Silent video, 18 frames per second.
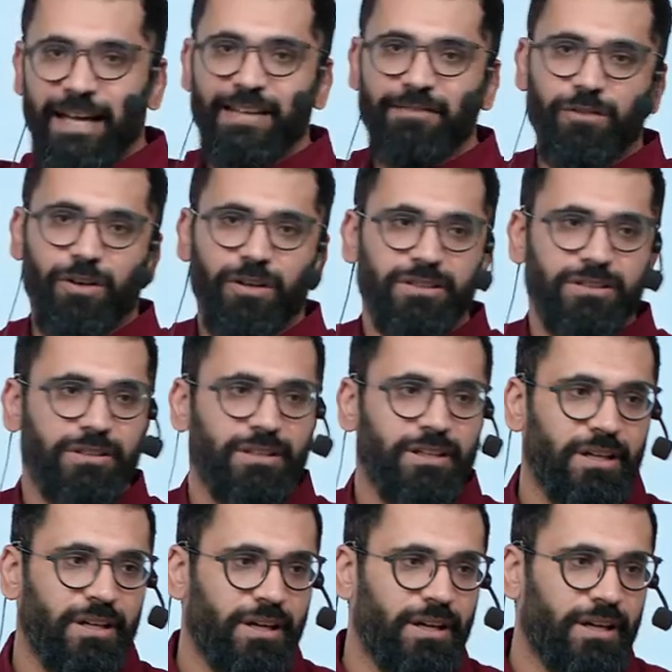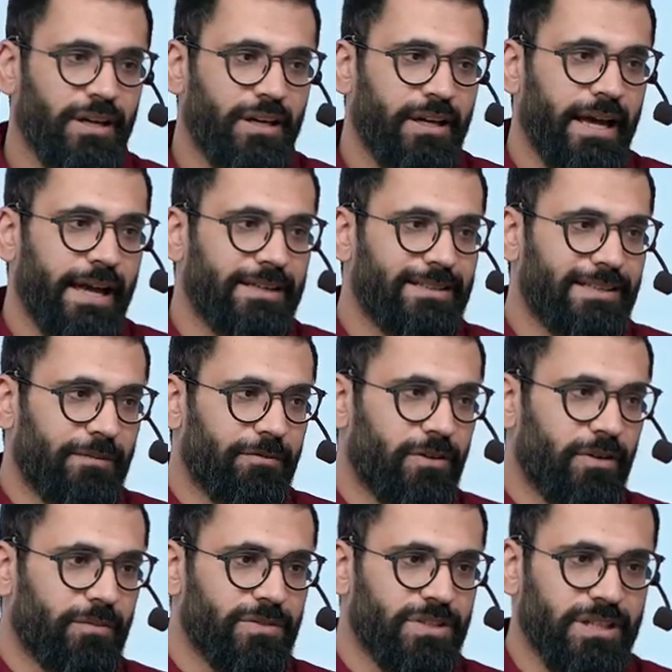time was
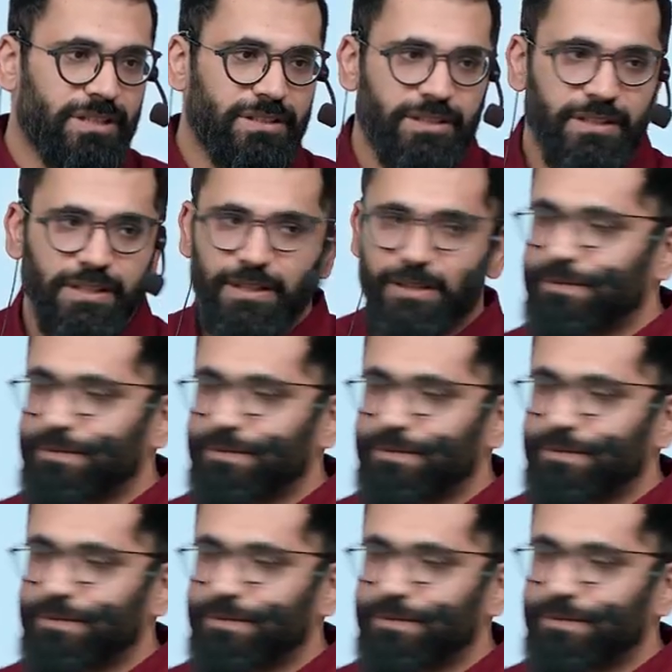exempt from GST.